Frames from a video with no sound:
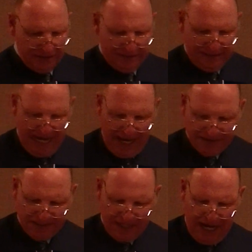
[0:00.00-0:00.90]
to
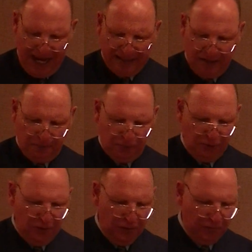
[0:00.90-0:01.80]
test and
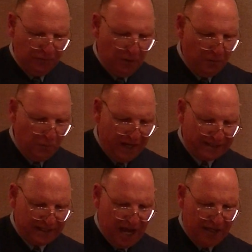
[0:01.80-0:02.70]
approve
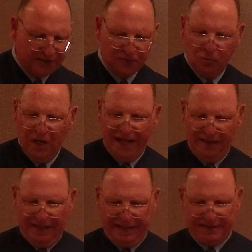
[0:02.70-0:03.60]
what God's
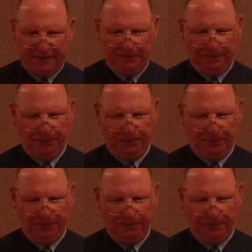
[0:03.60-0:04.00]
will is.